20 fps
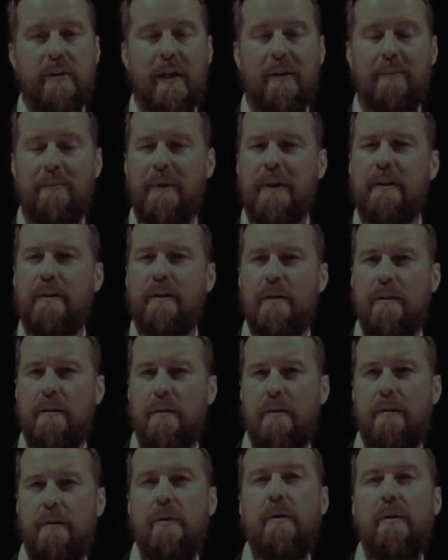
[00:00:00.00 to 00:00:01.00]
I'll be
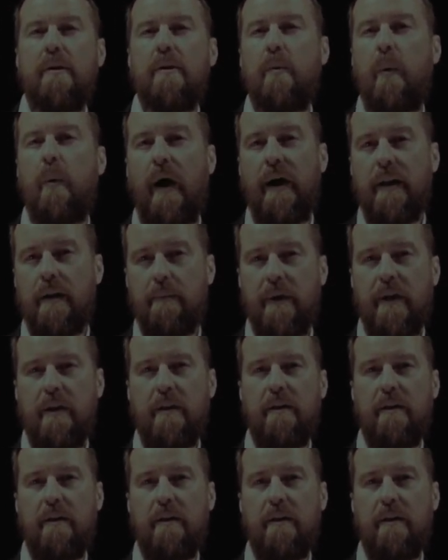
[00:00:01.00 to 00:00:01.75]
doing quite a bit